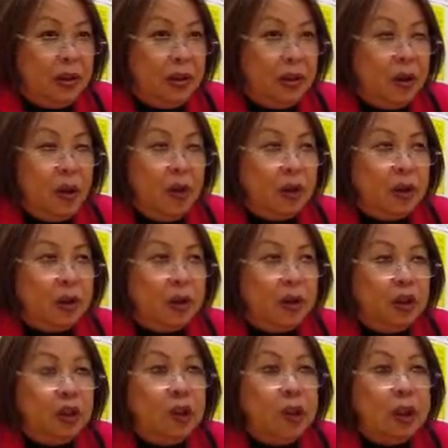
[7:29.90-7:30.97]
No, just a
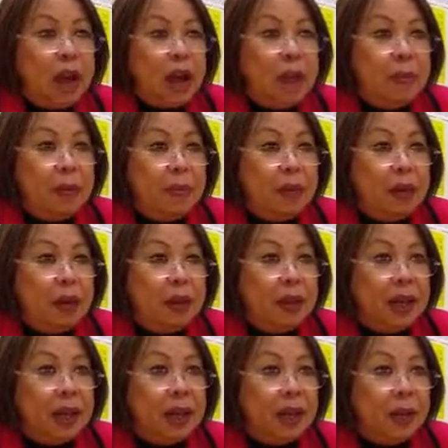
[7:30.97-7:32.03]
short time, but because
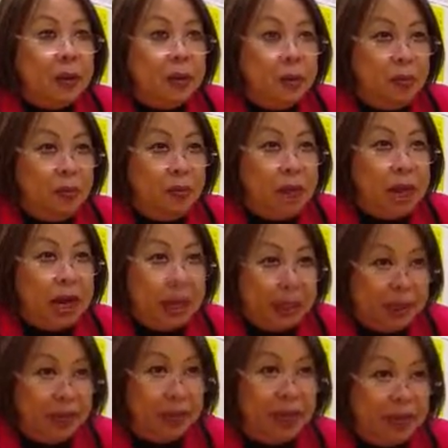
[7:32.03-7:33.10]
they had to
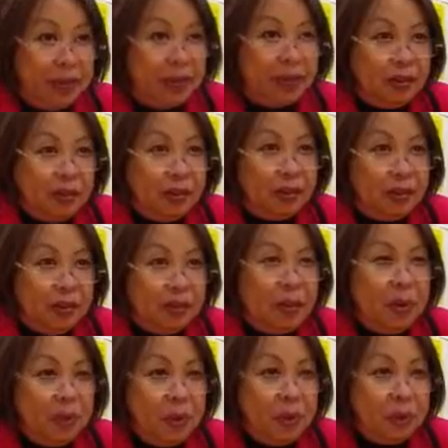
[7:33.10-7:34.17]
eat
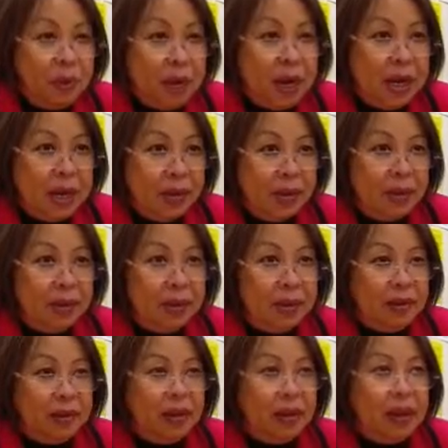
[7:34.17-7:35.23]
people's meat,
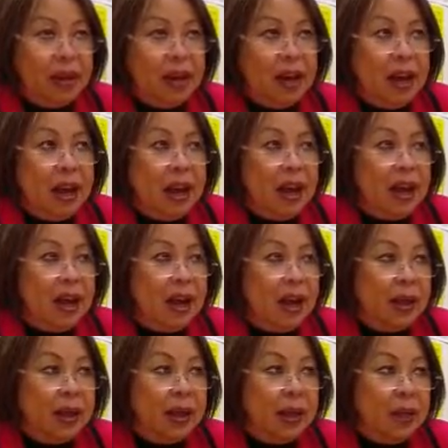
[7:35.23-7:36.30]
and they
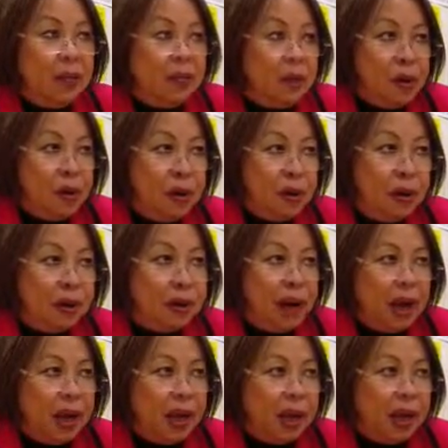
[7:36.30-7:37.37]
had to eat birds, they
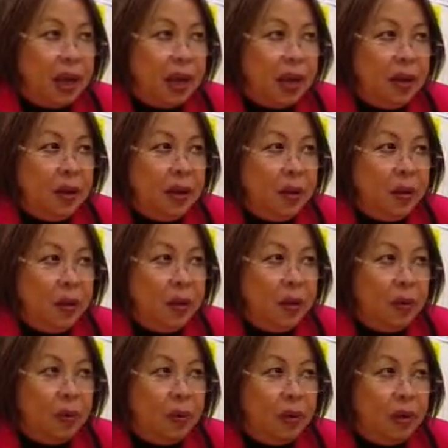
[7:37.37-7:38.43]
had to eat,
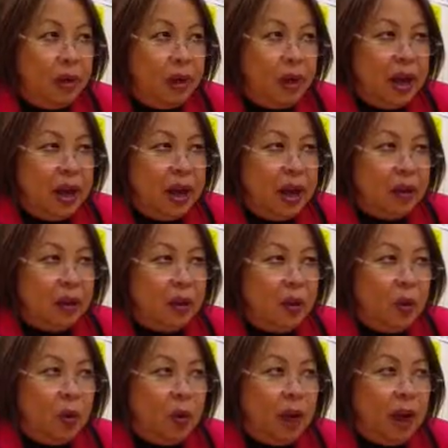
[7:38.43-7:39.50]
and
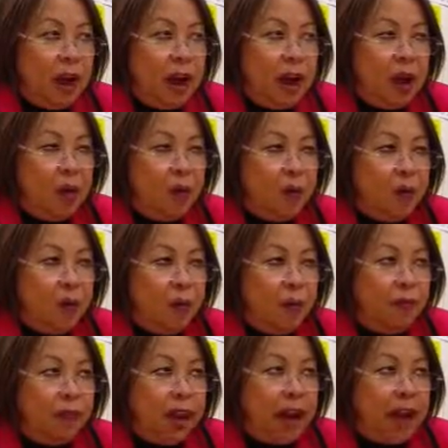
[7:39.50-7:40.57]
so her hair was full
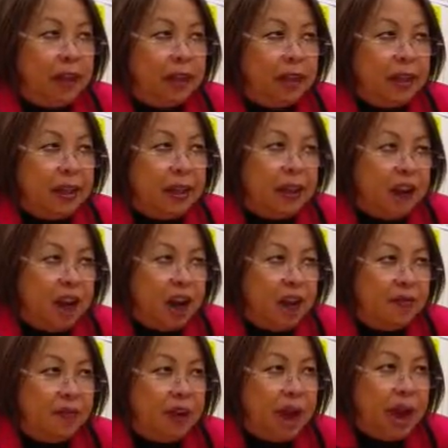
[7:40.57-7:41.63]
of lice, and they
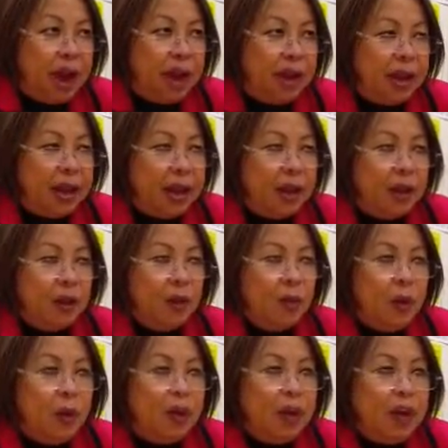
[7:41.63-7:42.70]
shaved her head. So
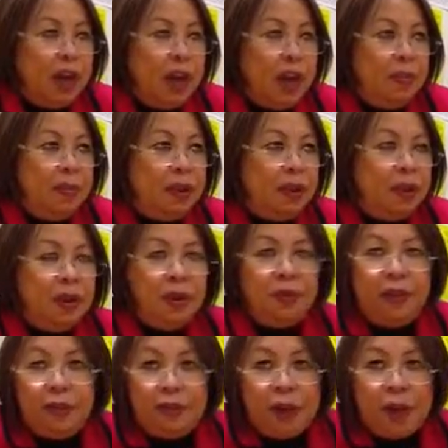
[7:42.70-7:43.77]
when she came, she was
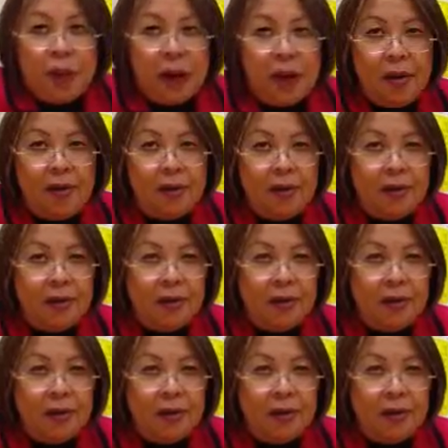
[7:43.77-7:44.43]
50 pounds,